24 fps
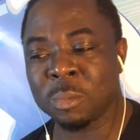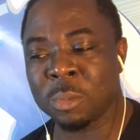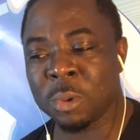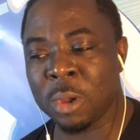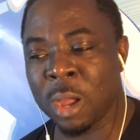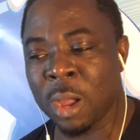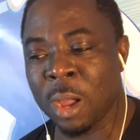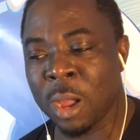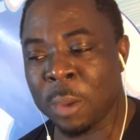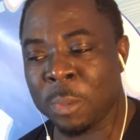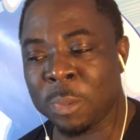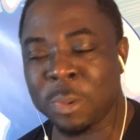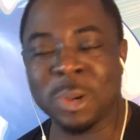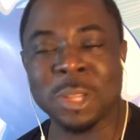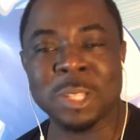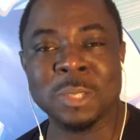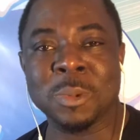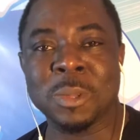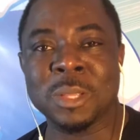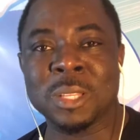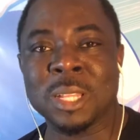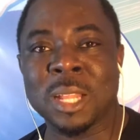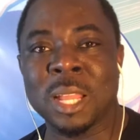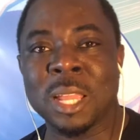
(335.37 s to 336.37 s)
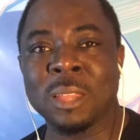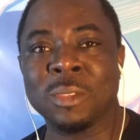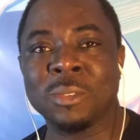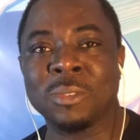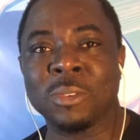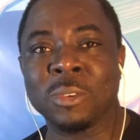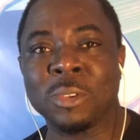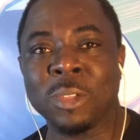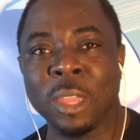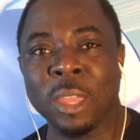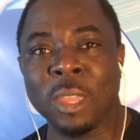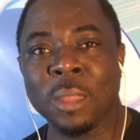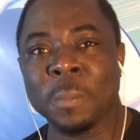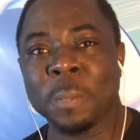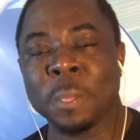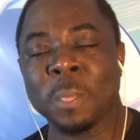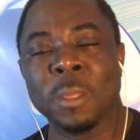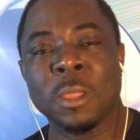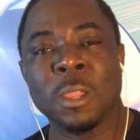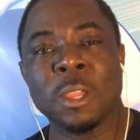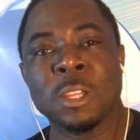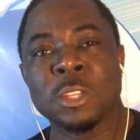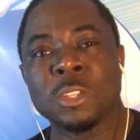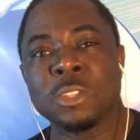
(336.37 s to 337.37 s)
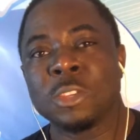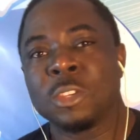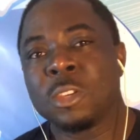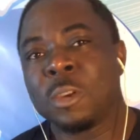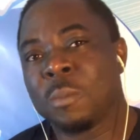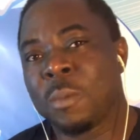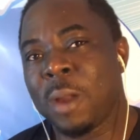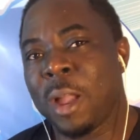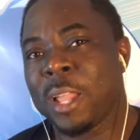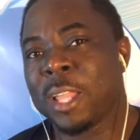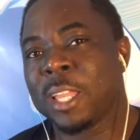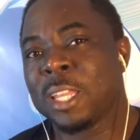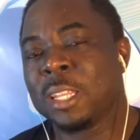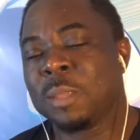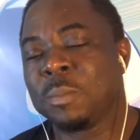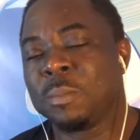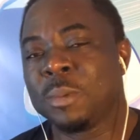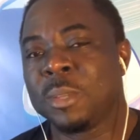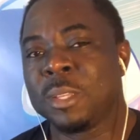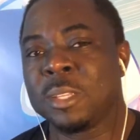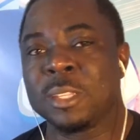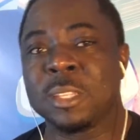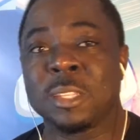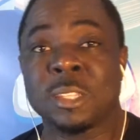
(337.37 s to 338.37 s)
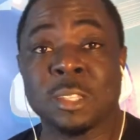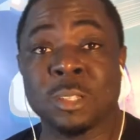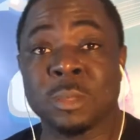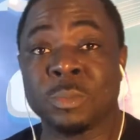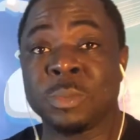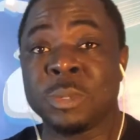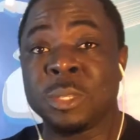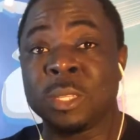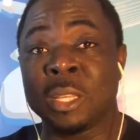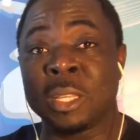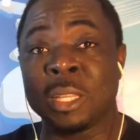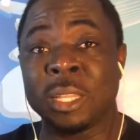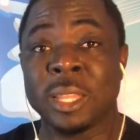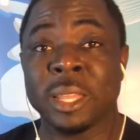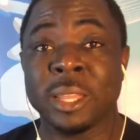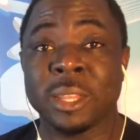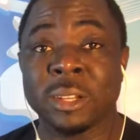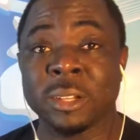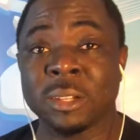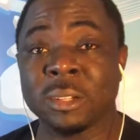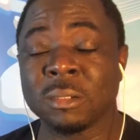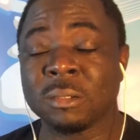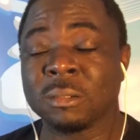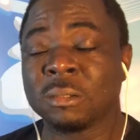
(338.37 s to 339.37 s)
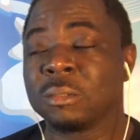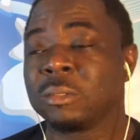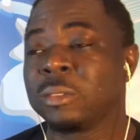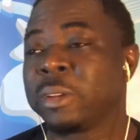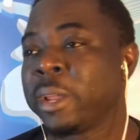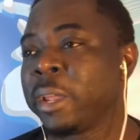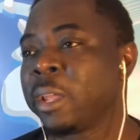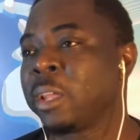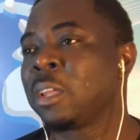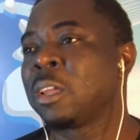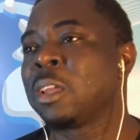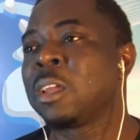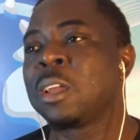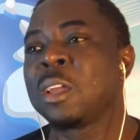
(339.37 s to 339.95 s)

a prosperous life. Okay, so your marketing pieces could be a letter, right?